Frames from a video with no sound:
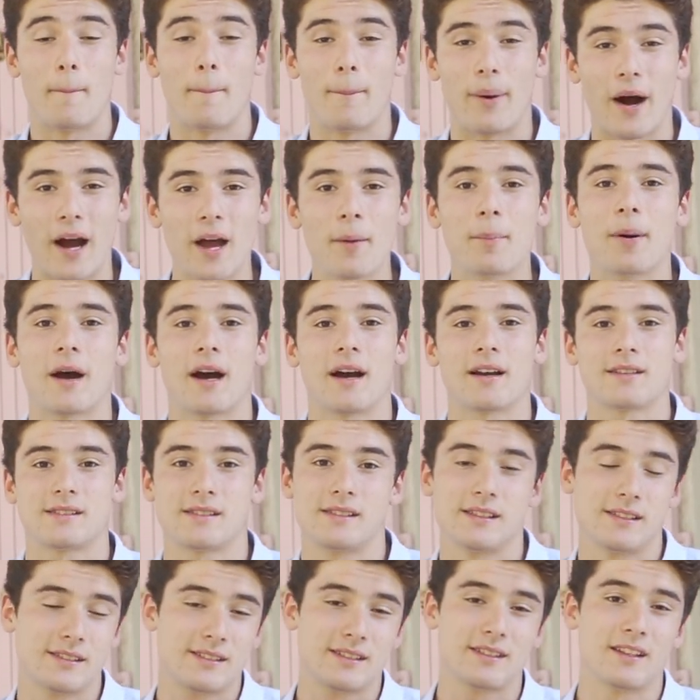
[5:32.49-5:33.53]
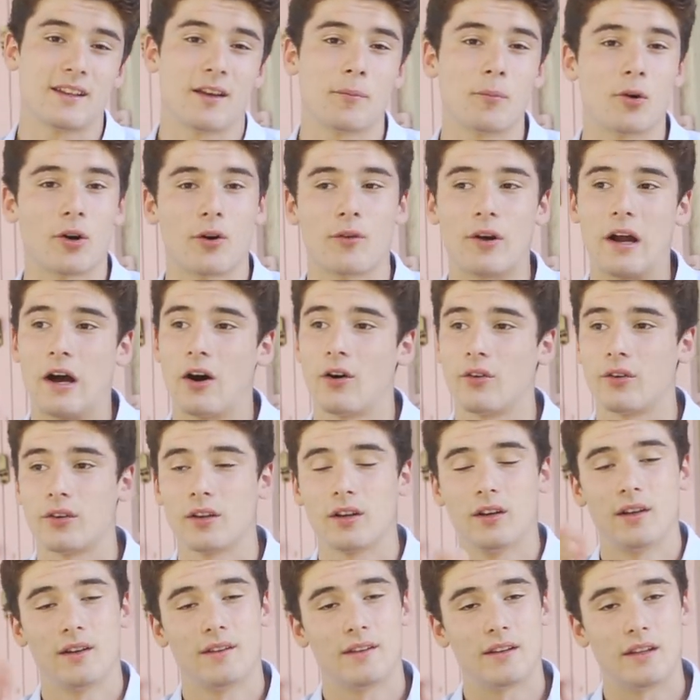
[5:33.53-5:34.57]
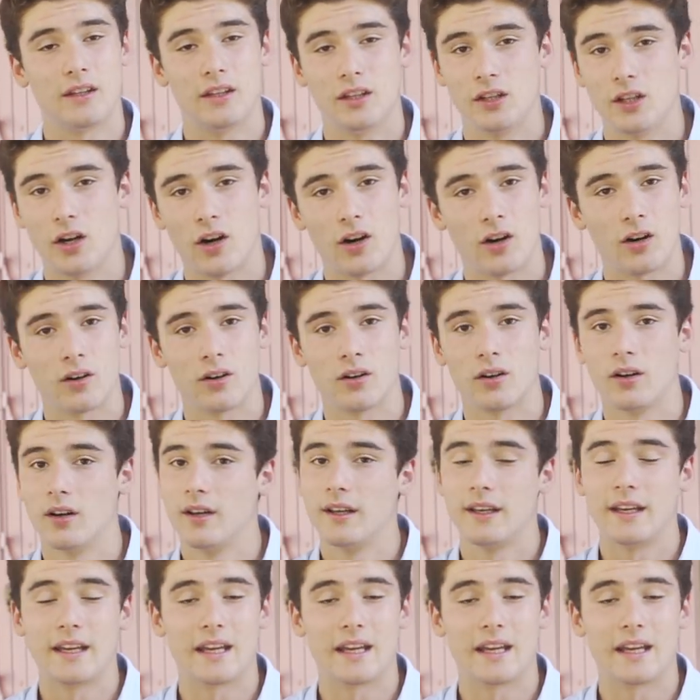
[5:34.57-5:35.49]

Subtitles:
bypass the stigma around the young,